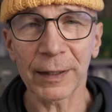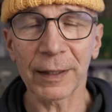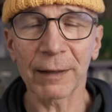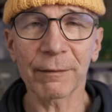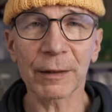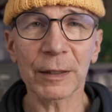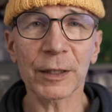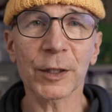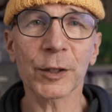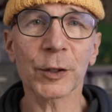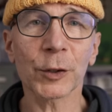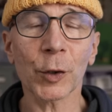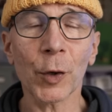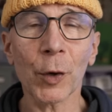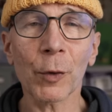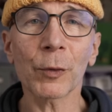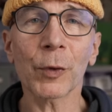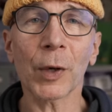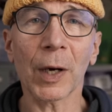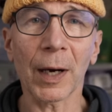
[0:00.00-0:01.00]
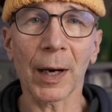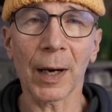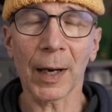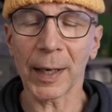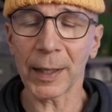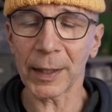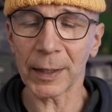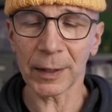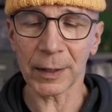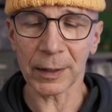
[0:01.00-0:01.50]
They were so
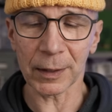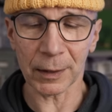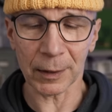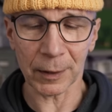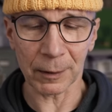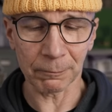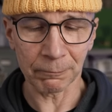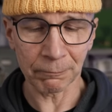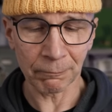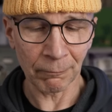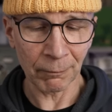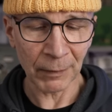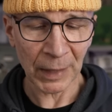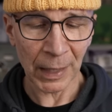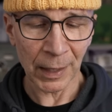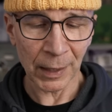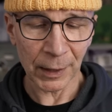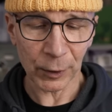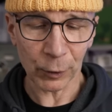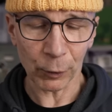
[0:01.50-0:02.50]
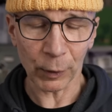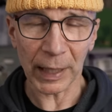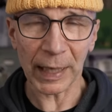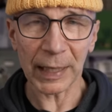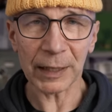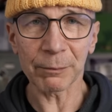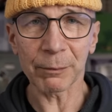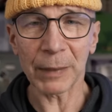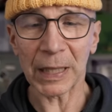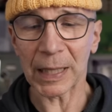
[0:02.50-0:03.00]
kind uh, to
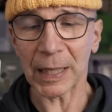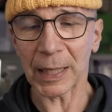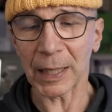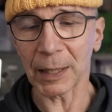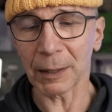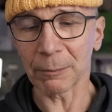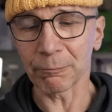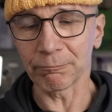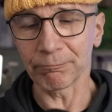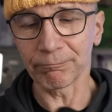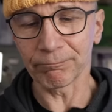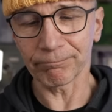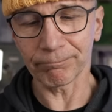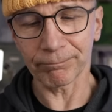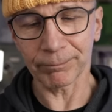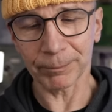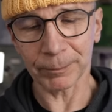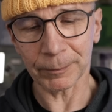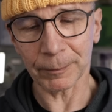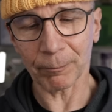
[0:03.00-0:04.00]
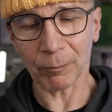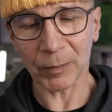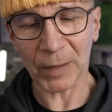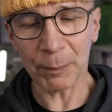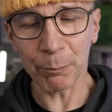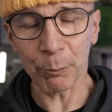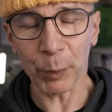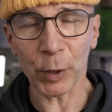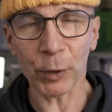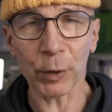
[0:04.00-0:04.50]
let me
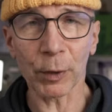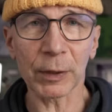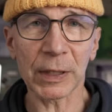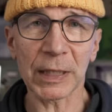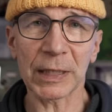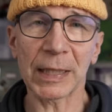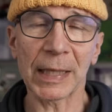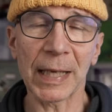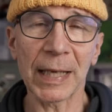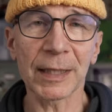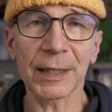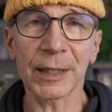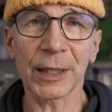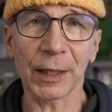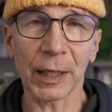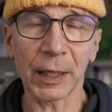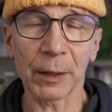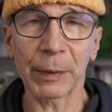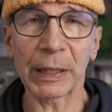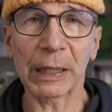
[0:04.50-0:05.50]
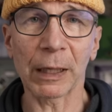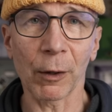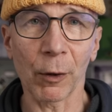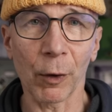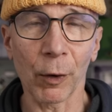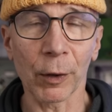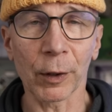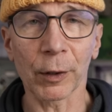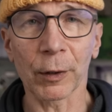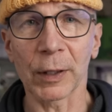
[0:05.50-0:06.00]
borrow this lens a little bit
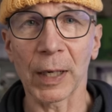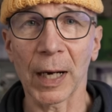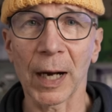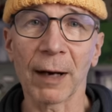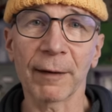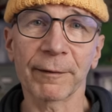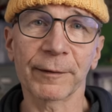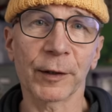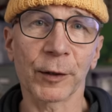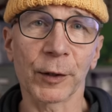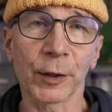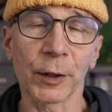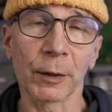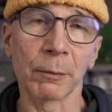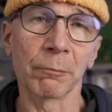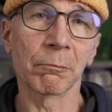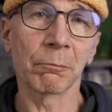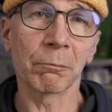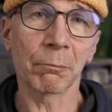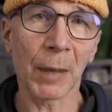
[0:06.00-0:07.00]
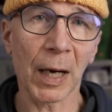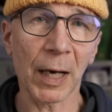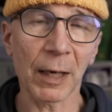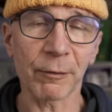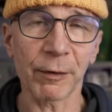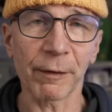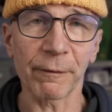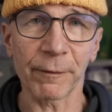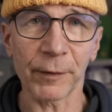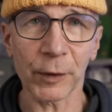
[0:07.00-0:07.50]
longer after my
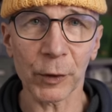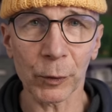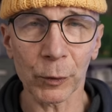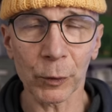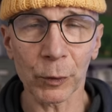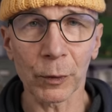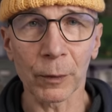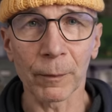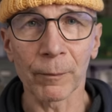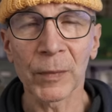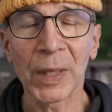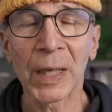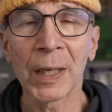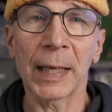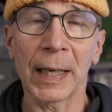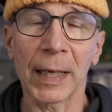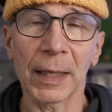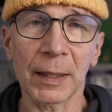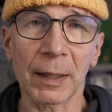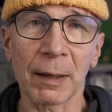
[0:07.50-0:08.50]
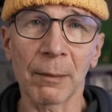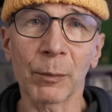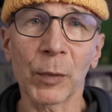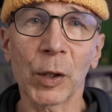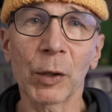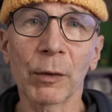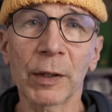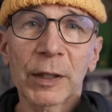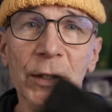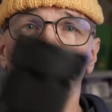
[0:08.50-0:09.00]
review and I'm going